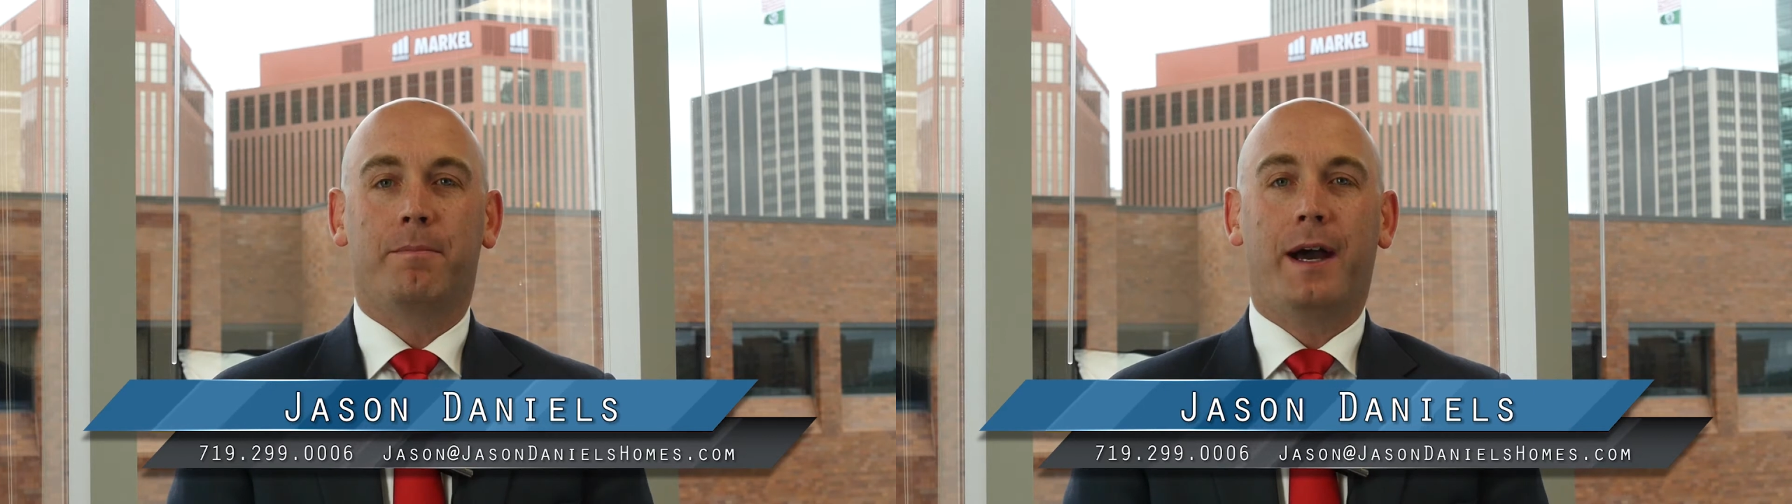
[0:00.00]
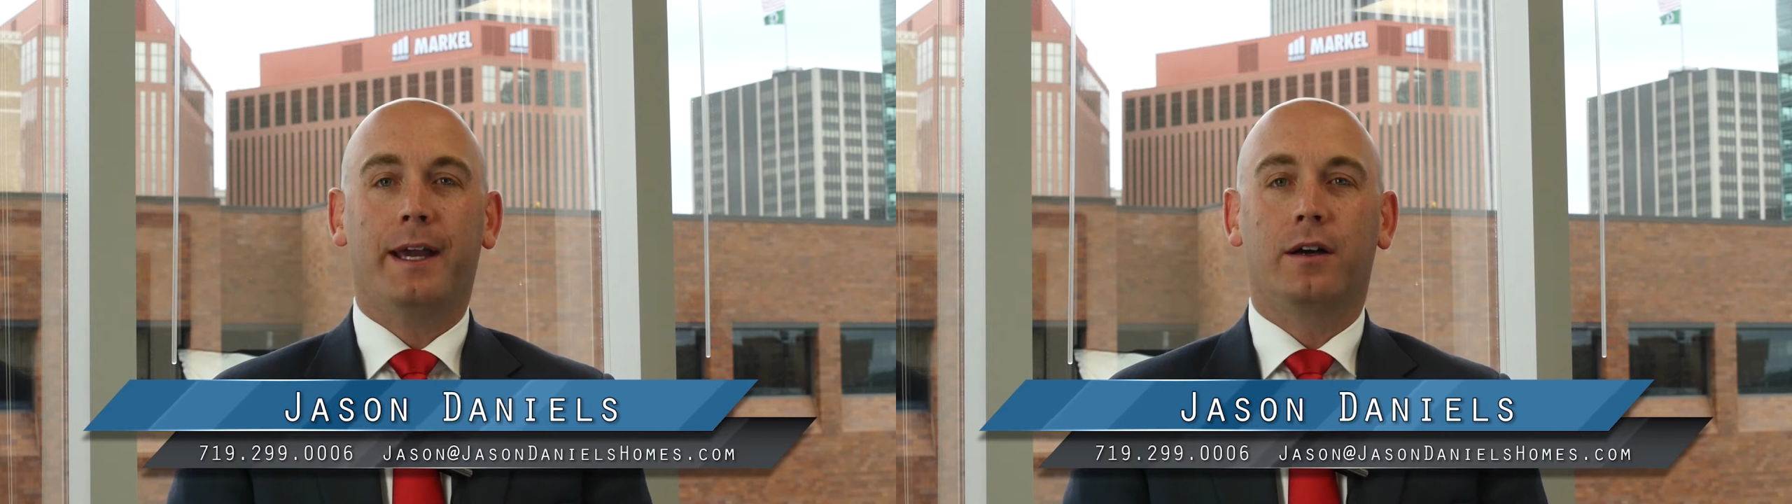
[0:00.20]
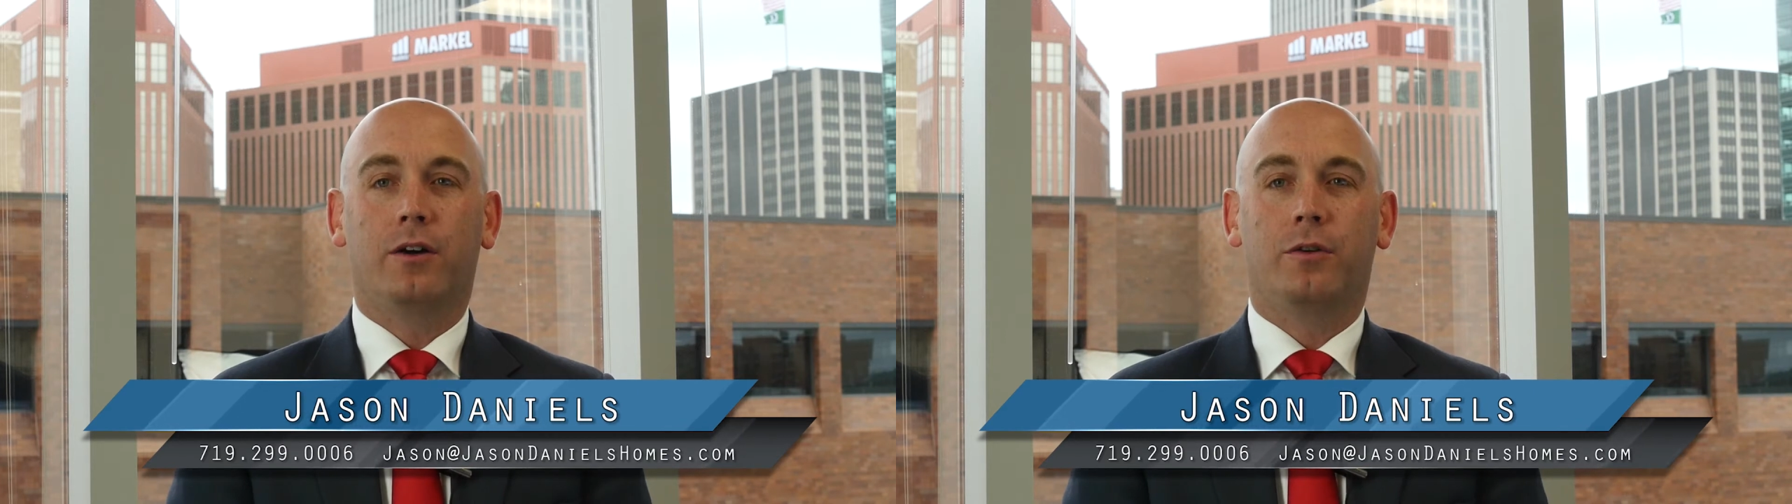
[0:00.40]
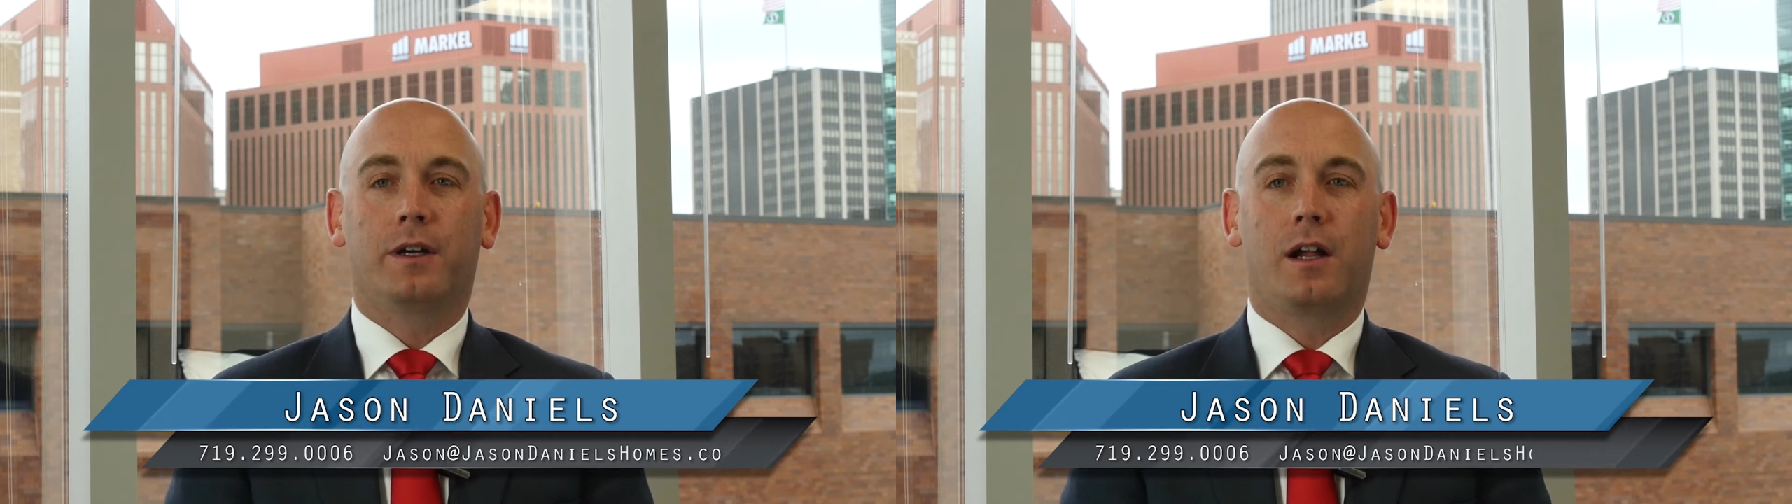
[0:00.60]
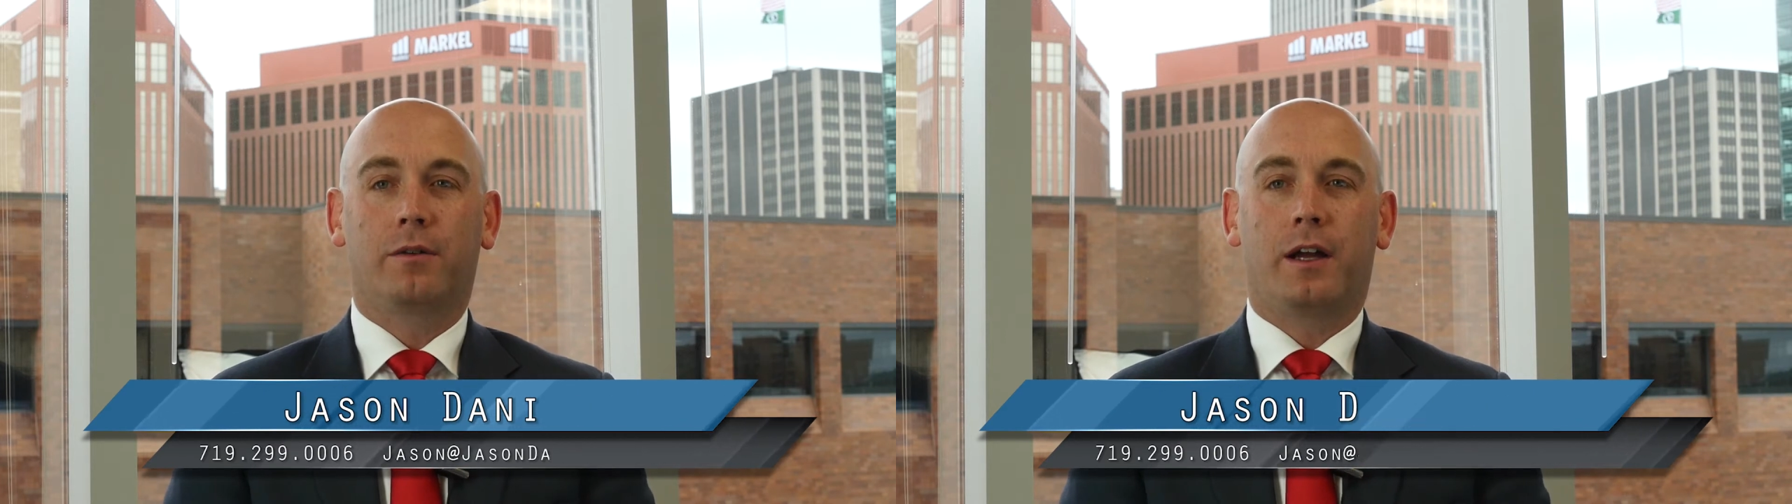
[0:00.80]
buying a home in
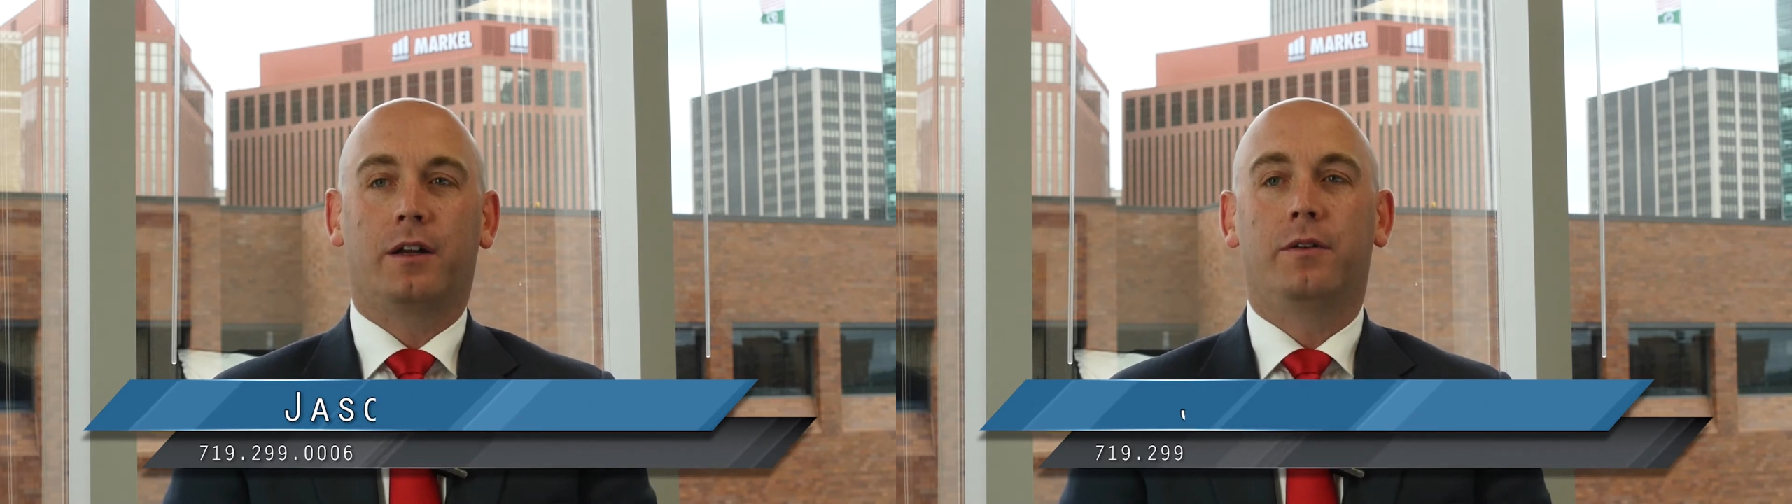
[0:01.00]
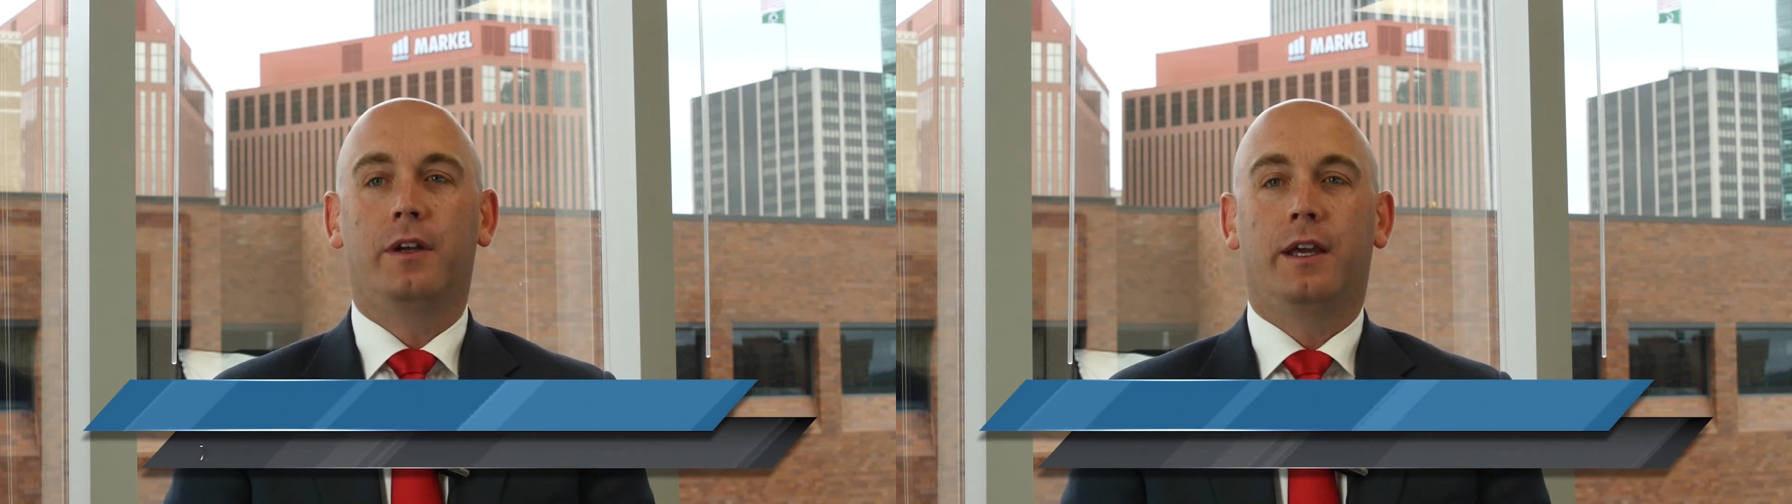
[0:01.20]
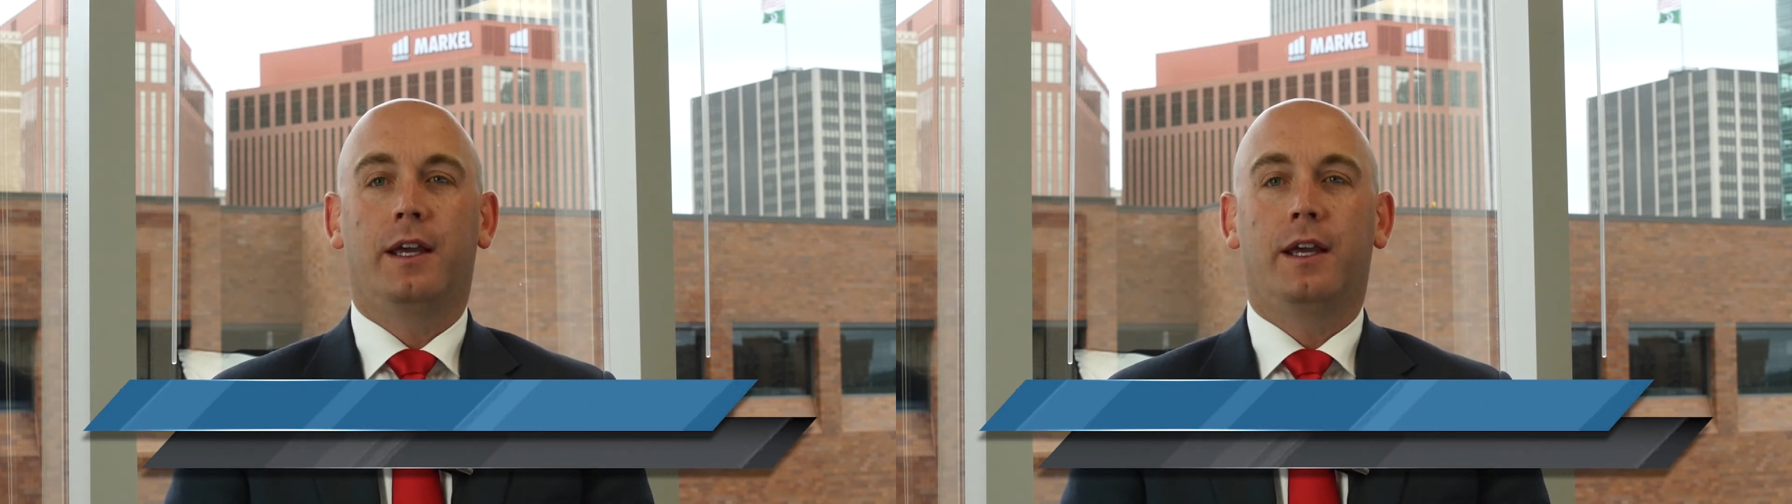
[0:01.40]
Colorado